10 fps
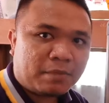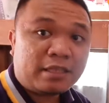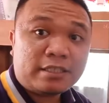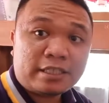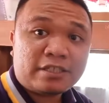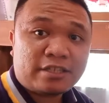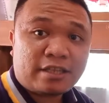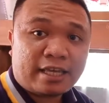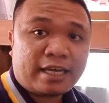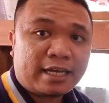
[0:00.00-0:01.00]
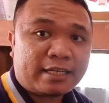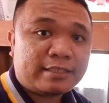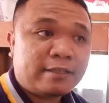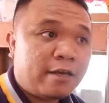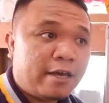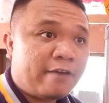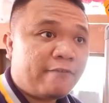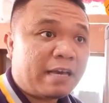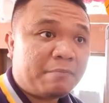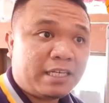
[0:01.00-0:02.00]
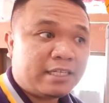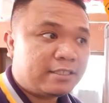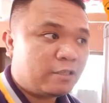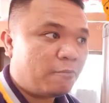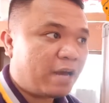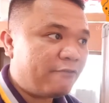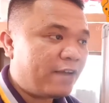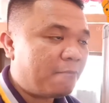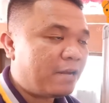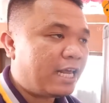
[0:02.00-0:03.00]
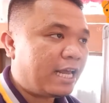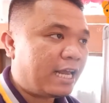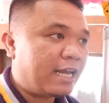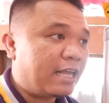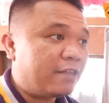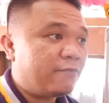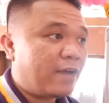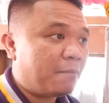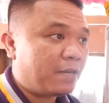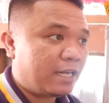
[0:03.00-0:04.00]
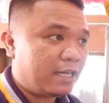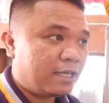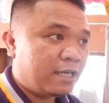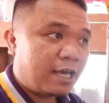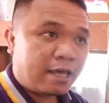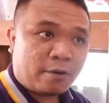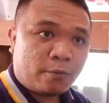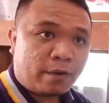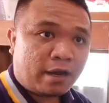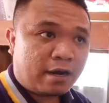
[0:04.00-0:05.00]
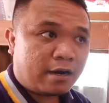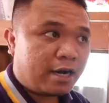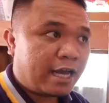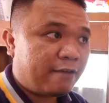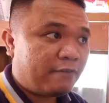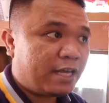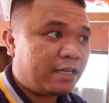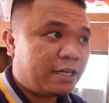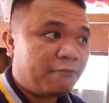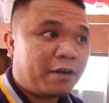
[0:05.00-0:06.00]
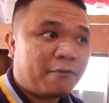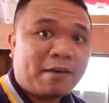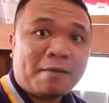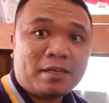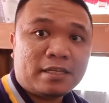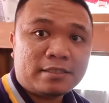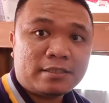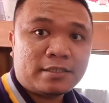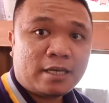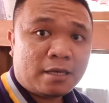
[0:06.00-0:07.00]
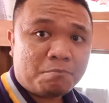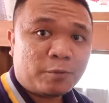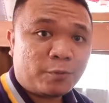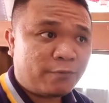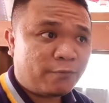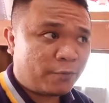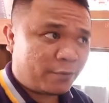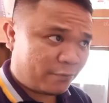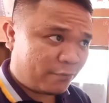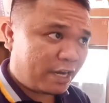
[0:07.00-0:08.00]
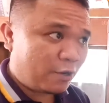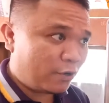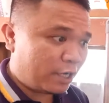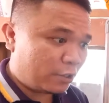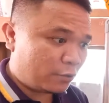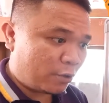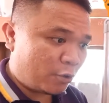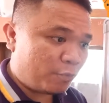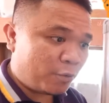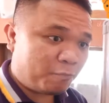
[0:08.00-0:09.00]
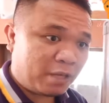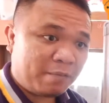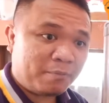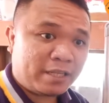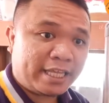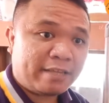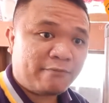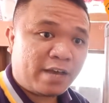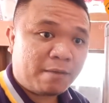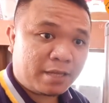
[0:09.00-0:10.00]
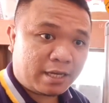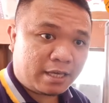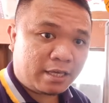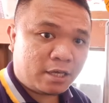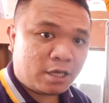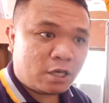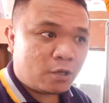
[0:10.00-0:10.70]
But there's such thing as families. So my family and other family. we are having different families. But if you're referring only to a group of people in the family,